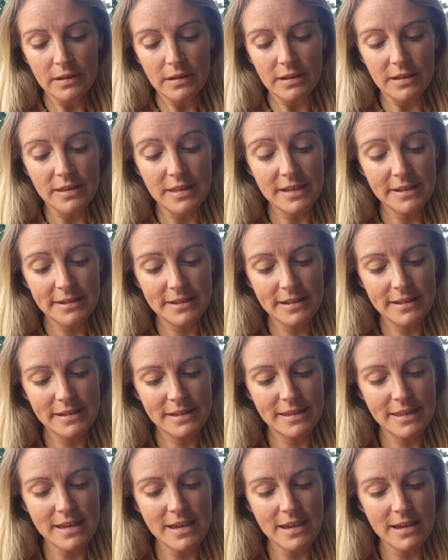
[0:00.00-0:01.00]
and this
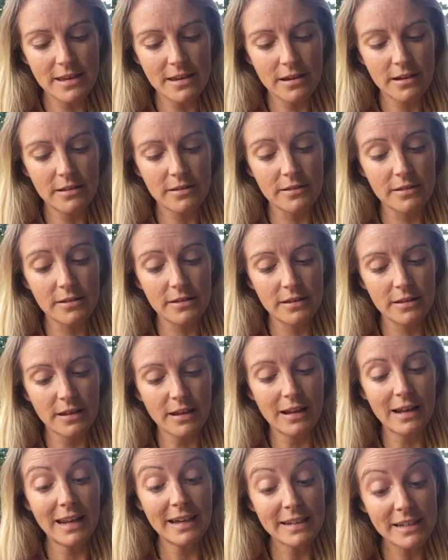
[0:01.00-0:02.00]
is the
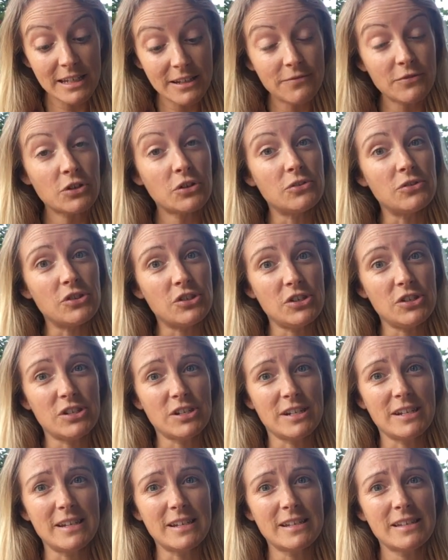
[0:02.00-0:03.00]
collective
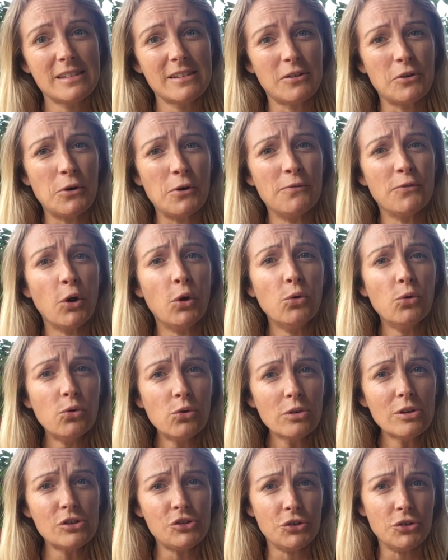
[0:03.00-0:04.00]
consciousness of
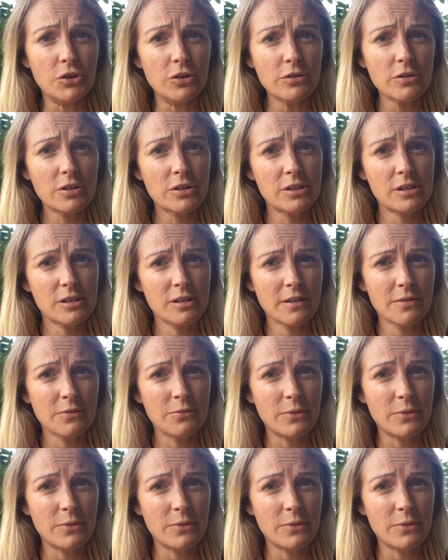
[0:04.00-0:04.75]
all dogs,